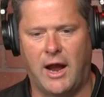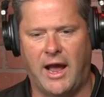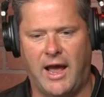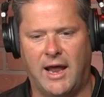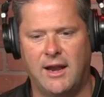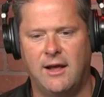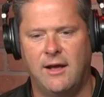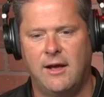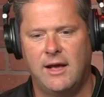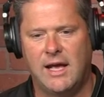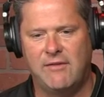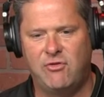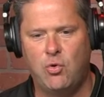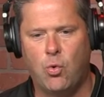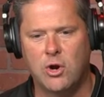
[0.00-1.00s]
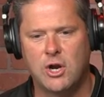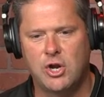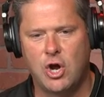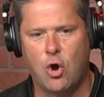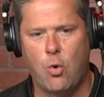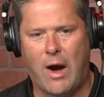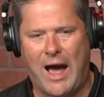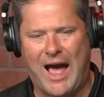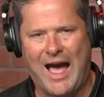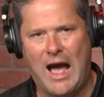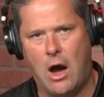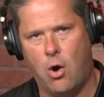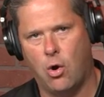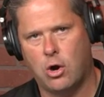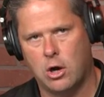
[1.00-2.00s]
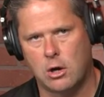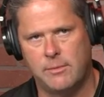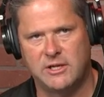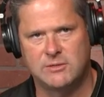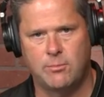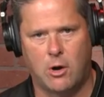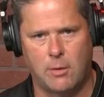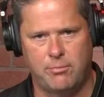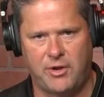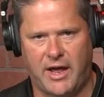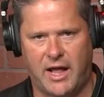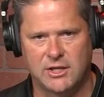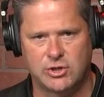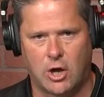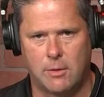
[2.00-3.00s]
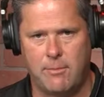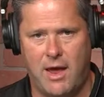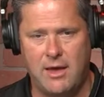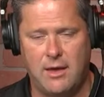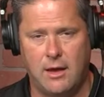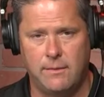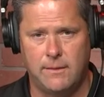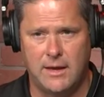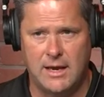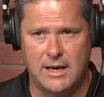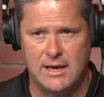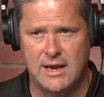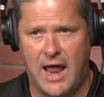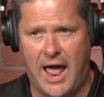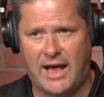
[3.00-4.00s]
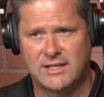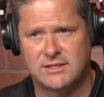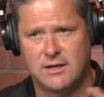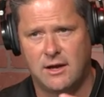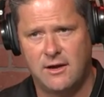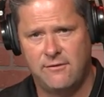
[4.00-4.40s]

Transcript: And if you want to know how Kirby Smart plans on making the next